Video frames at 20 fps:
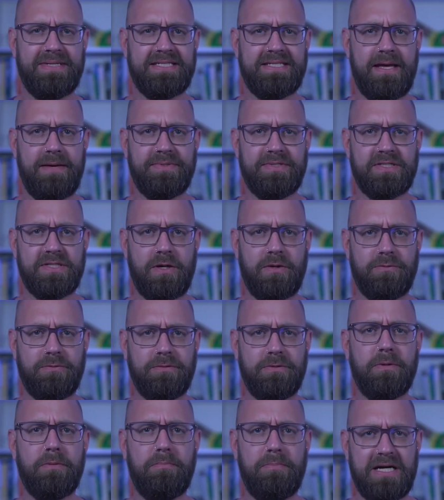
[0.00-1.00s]
an episode
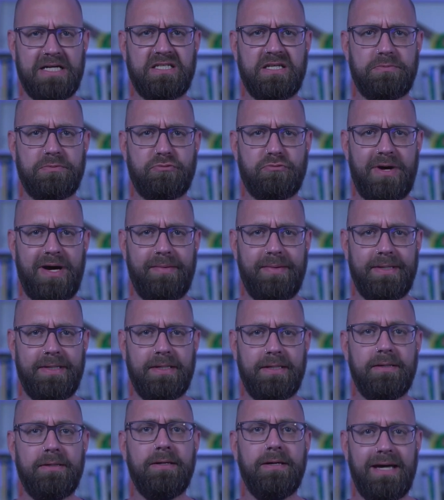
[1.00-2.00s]
by subscribing
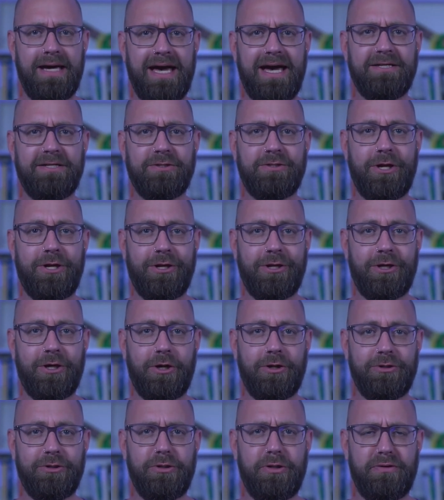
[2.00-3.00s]
and turning
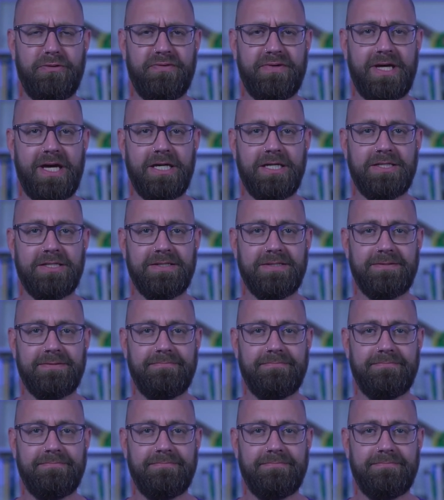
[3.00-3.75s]
on your notifications.